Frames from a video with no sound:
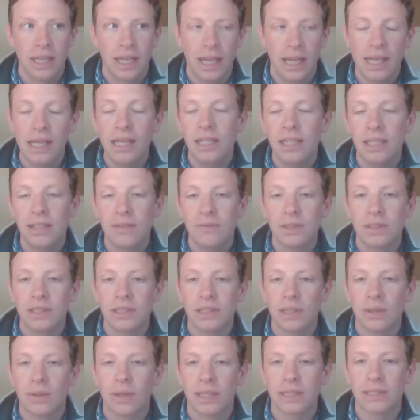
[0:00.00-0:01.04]
and even
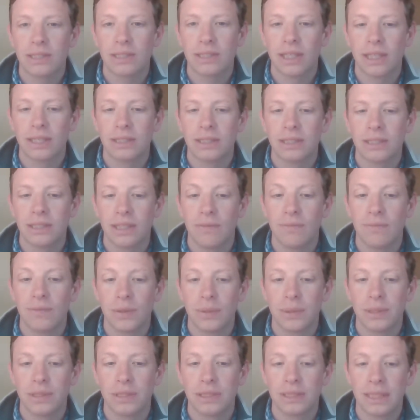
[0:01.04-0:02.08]
still exercise an
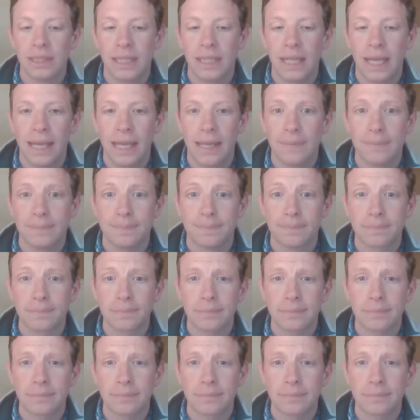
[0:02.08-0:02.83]
influence today?